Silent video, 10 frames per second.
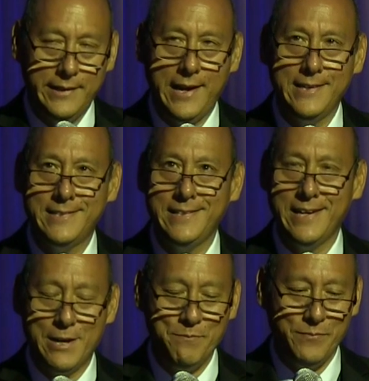the
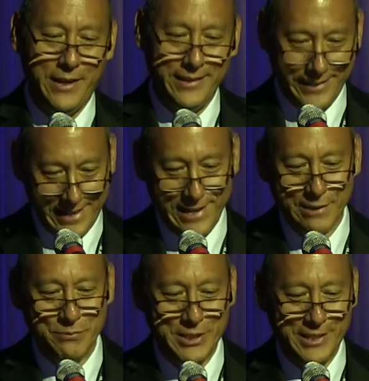ATM and the
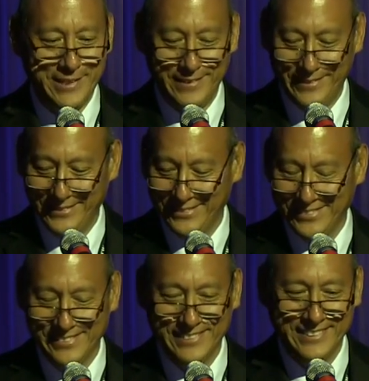AMT,
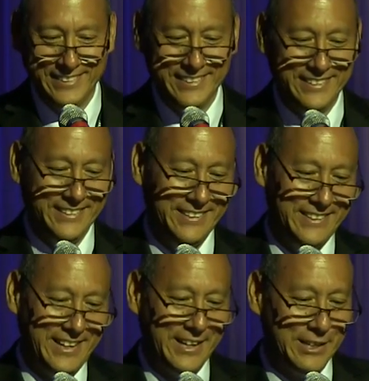
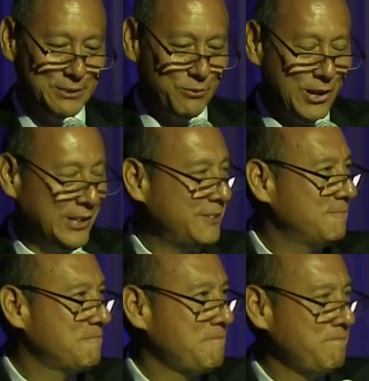taking his wallet.